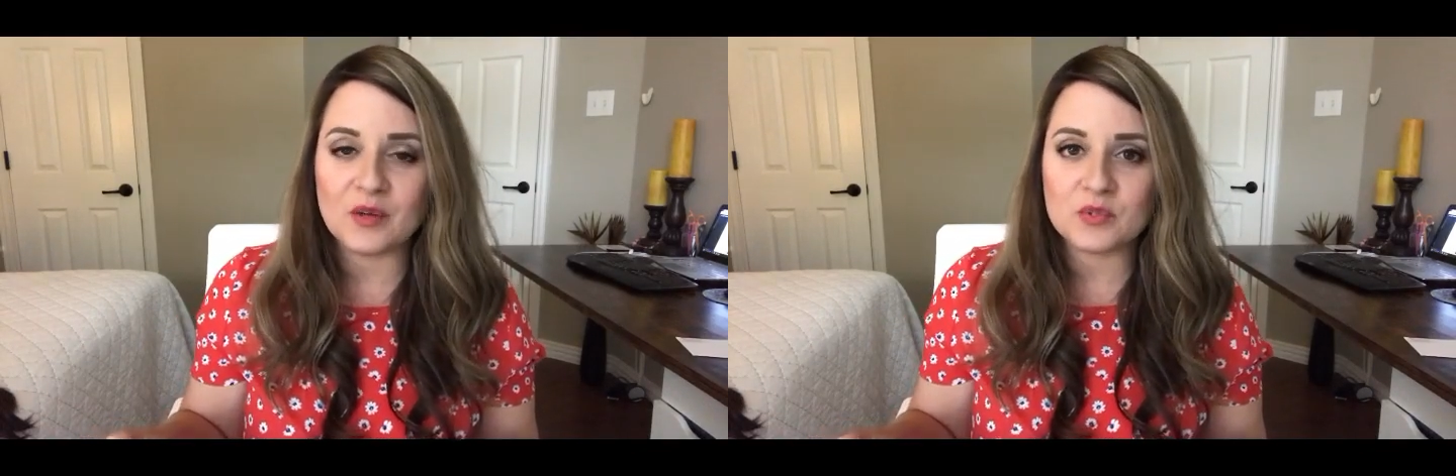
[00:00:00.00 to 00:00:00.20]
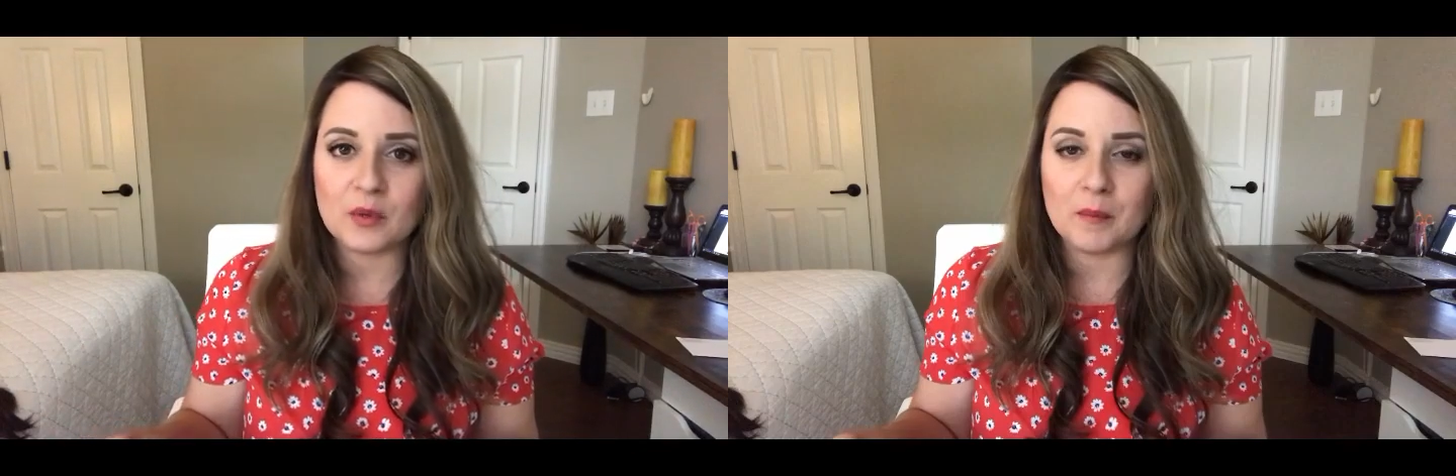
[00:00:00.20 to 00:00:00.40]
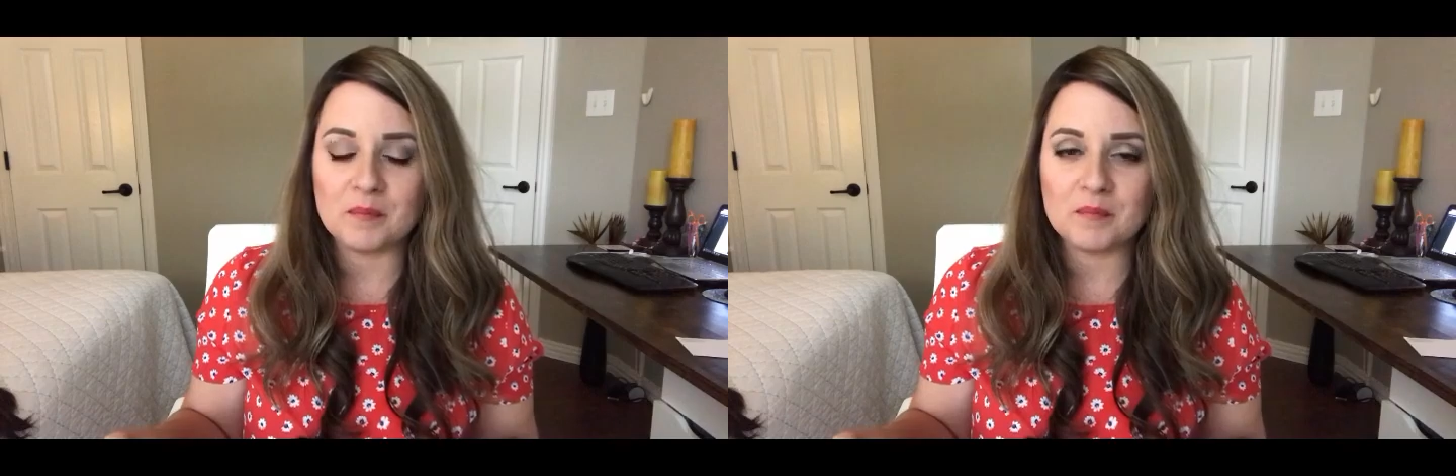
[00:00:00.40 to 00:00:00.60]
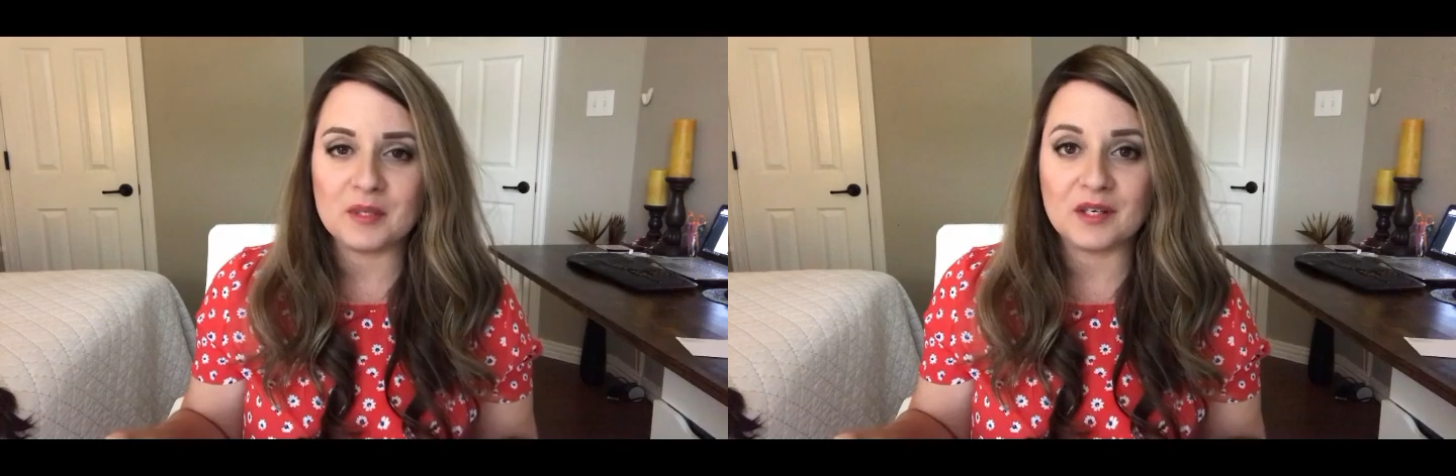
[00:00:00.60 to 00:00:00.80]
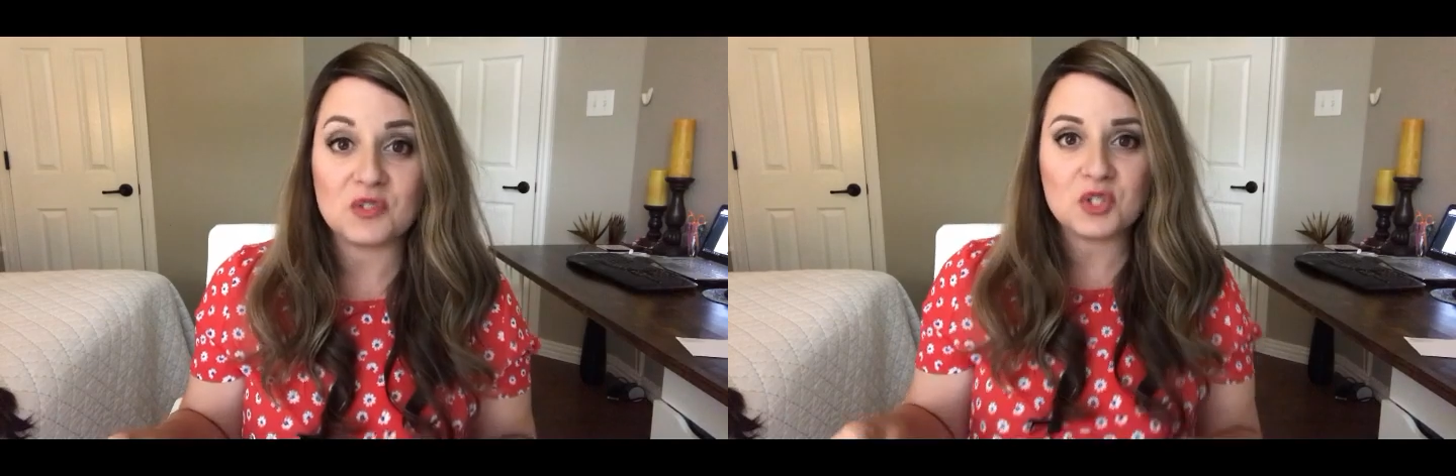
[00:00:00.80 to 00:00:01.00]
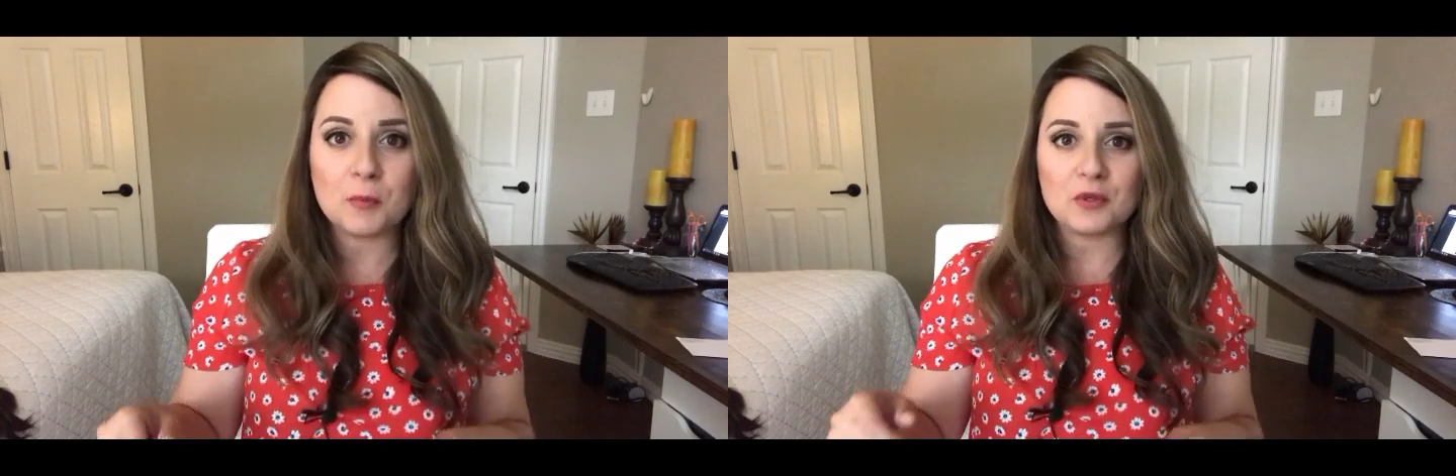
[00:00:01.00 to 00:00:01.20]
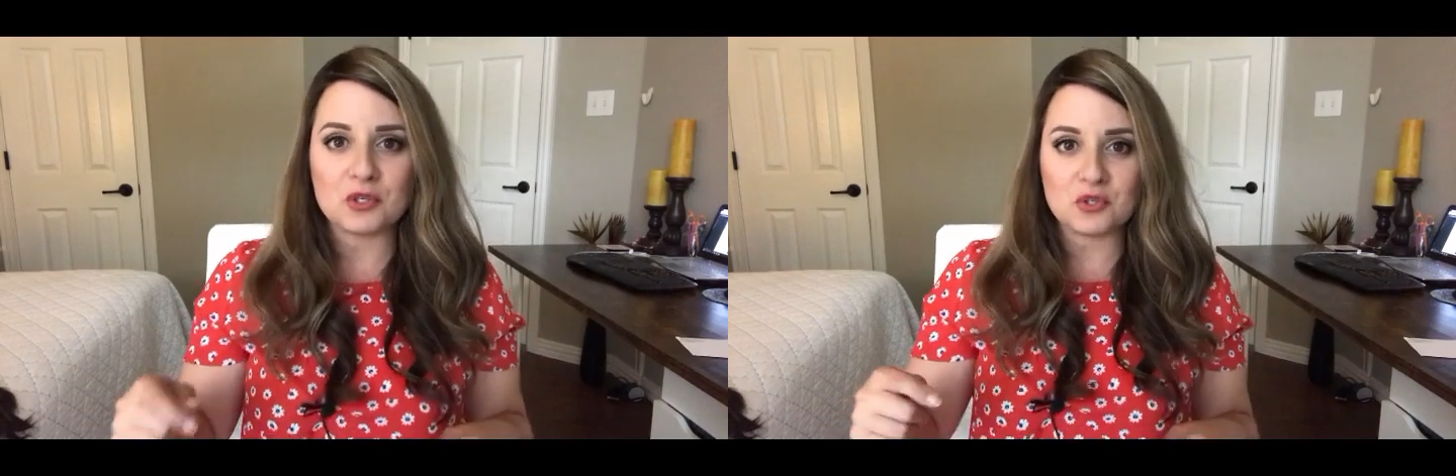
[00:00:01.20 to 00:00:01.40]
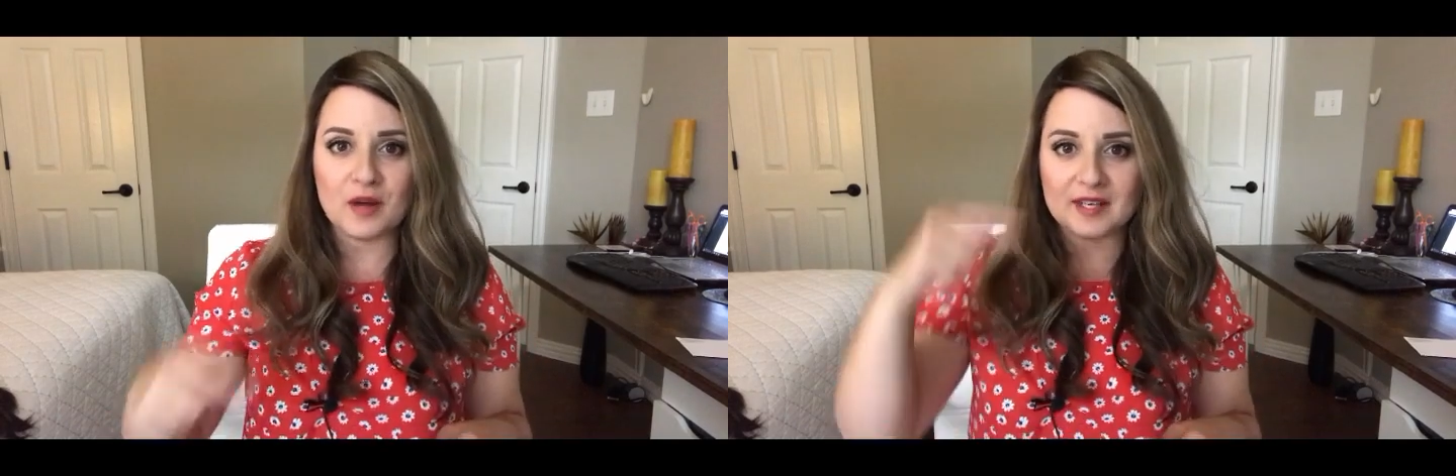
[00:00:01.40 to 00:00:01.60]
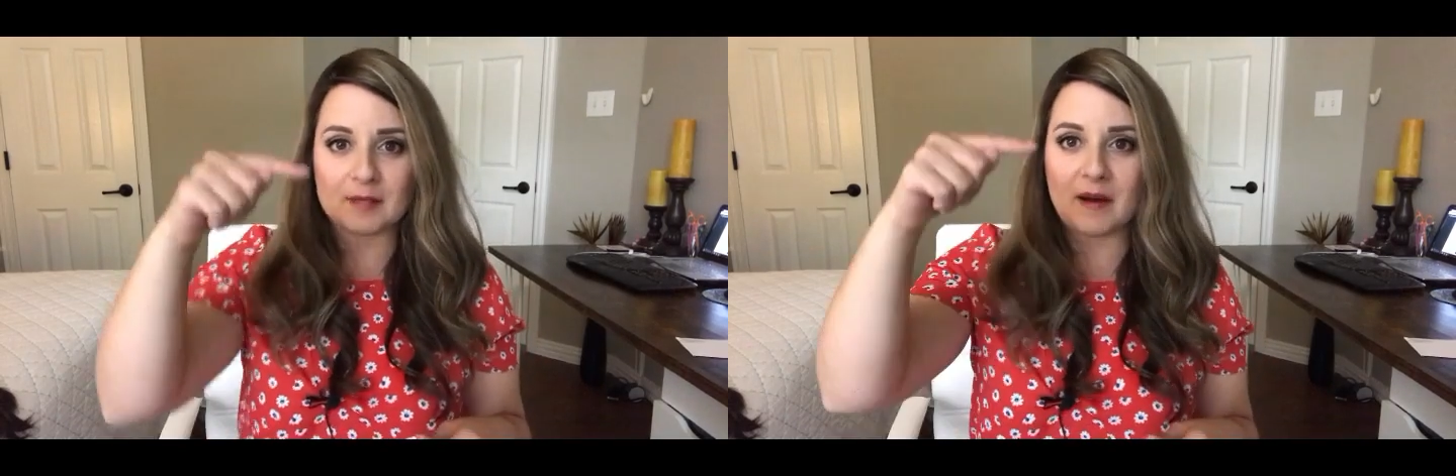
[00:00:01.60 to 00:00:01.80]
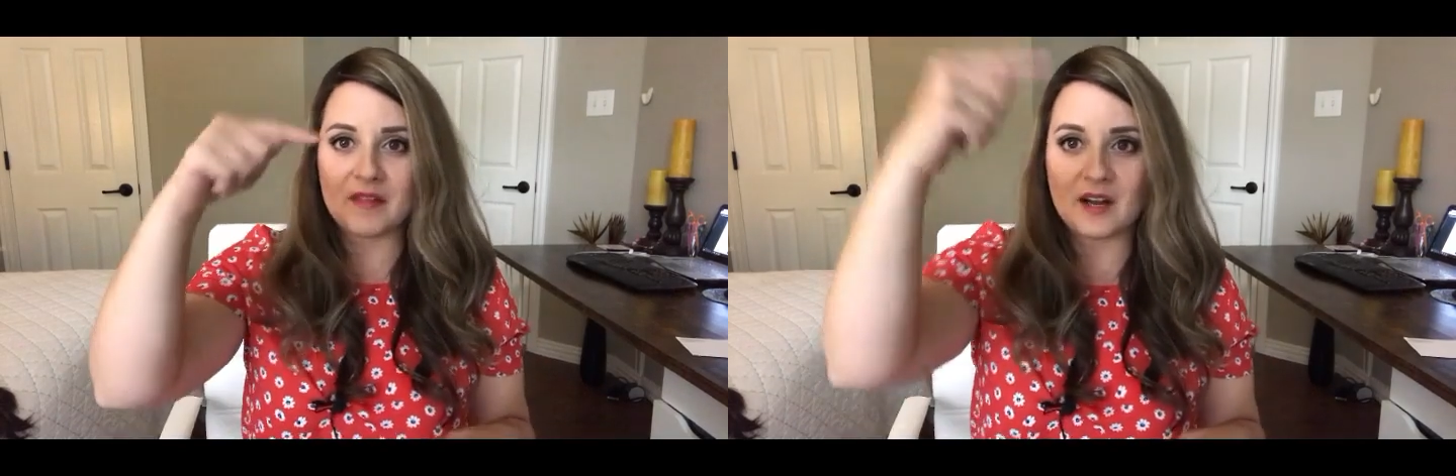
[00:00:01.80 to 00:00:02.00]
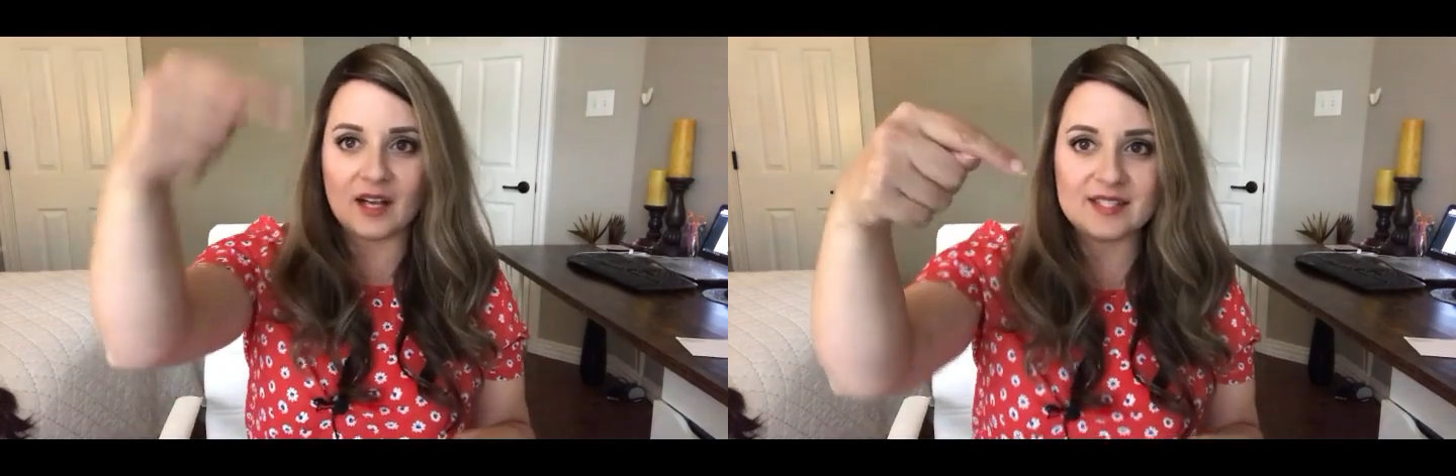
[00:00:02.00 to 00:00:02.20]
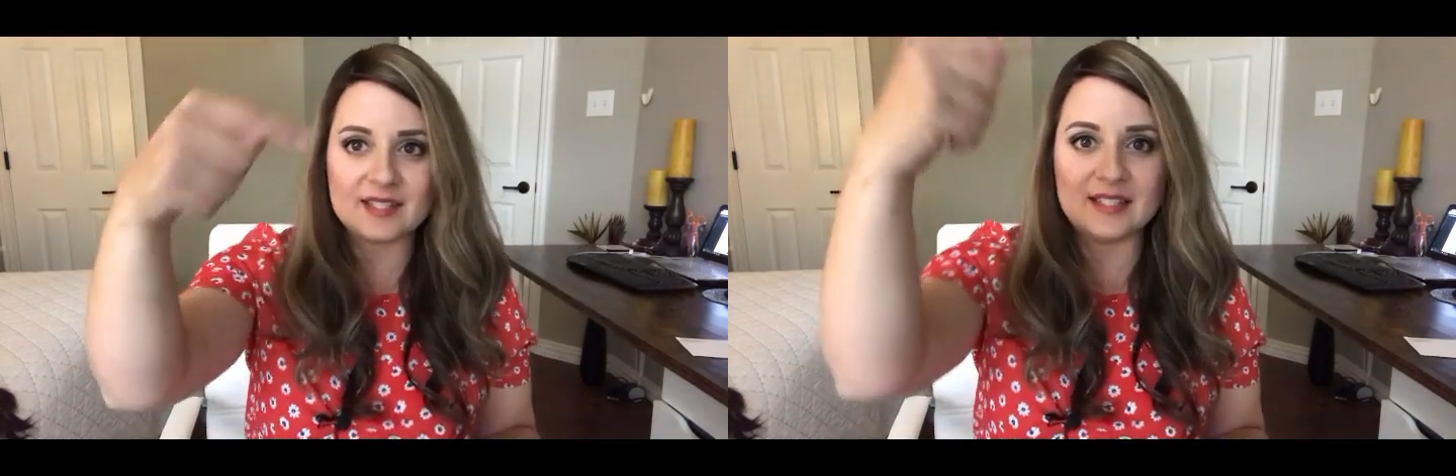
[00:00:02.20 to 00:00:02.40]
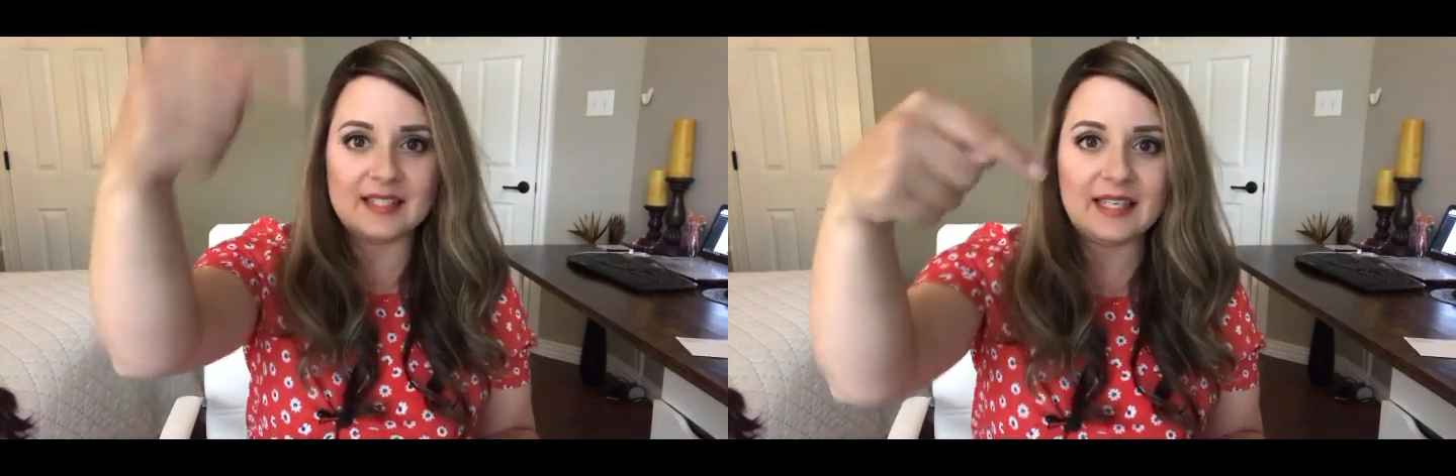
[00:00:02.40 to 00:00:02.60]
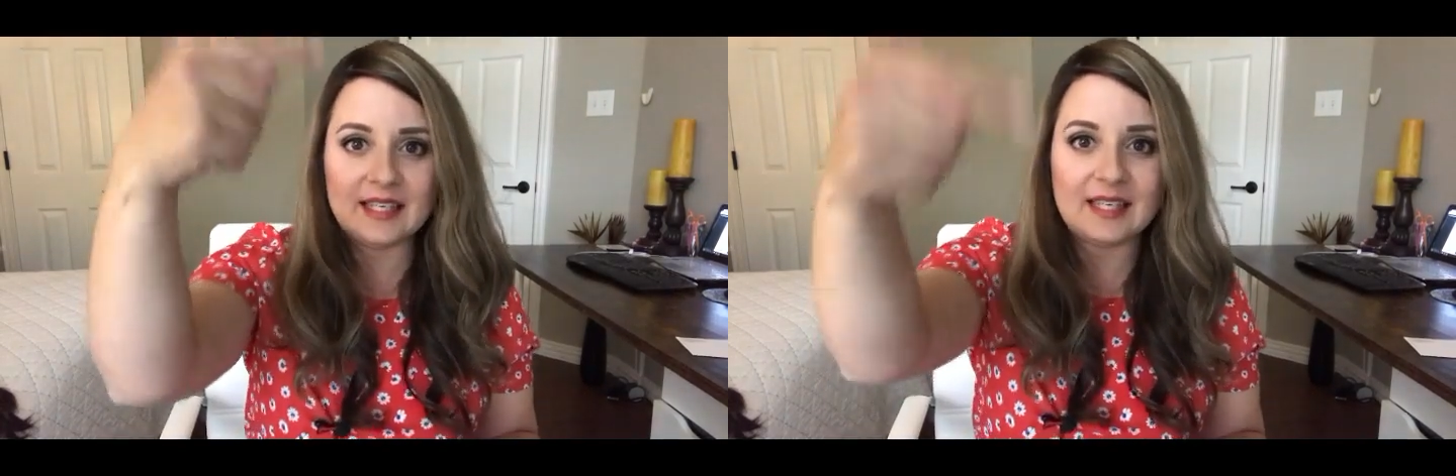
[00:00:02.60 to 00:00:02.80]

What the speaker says: So I'm being super distracted by the constant ding,